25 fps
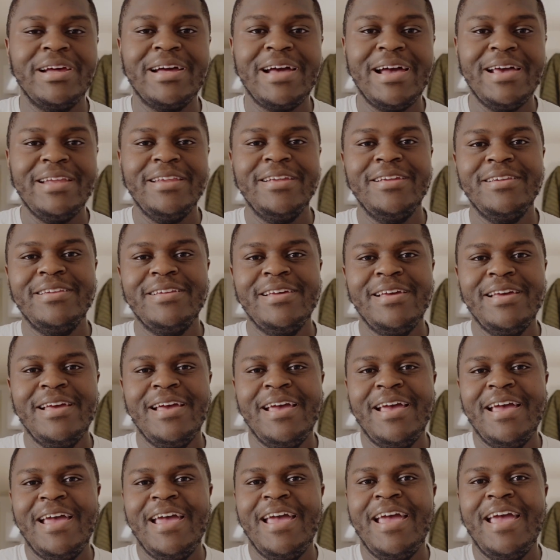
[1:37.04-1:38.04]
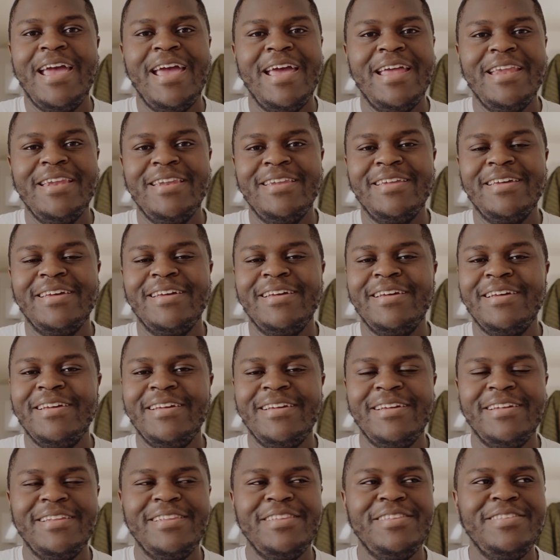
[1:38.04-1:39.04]
like I did. And
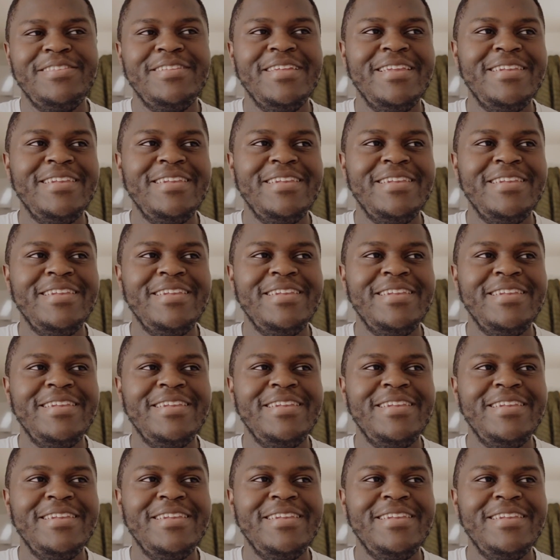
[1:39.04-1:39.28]
the